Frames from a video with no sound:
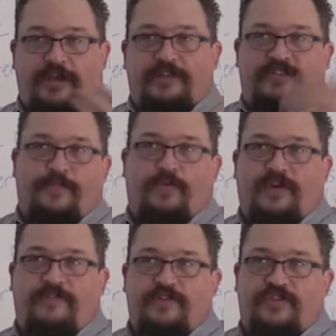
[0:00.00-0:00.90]
Simple
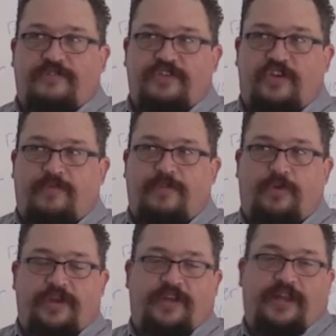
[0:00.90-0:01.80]
Workflow Service could be
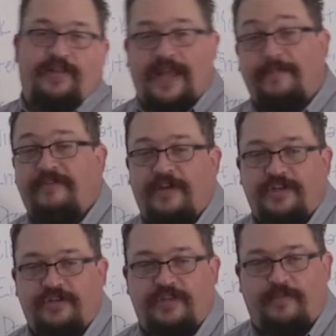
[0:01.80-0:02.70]
pointed at a Lambda
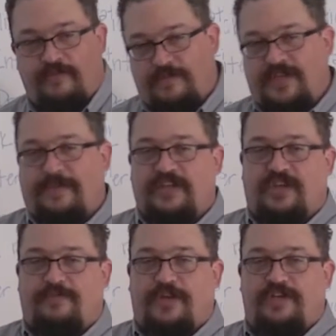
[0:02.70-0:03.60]
function that performs that batch
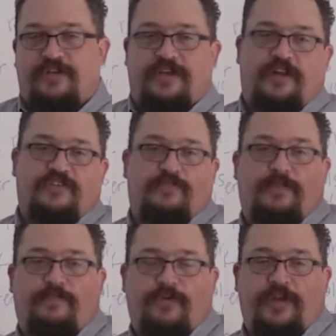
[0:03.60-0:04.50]
operation. It could also be
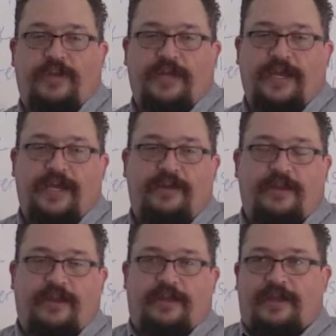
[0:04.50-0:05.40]
pointed at
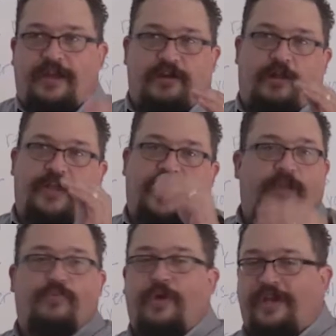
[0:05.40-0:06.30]
calling an
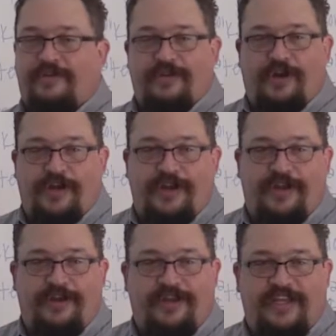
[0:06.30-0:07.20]
endpoint on
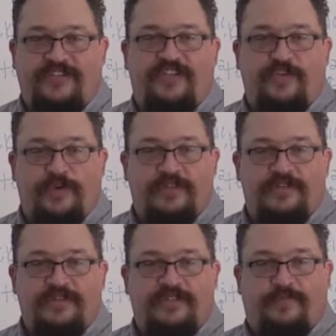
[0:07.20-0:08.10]
an EC2
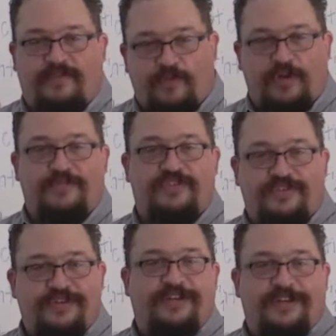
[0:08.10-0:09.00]
instance that
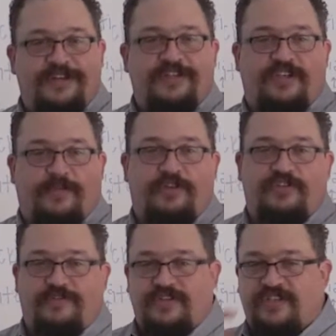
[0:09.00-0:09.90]
performs some other
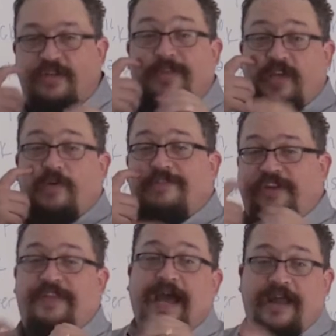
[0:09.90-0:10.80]
service. It's going to be the equivalent
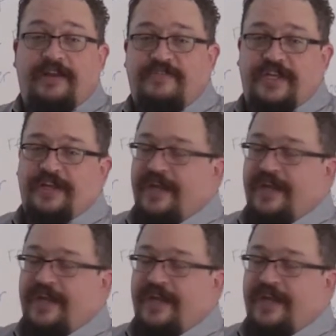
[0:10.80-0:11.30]
to that, of saying,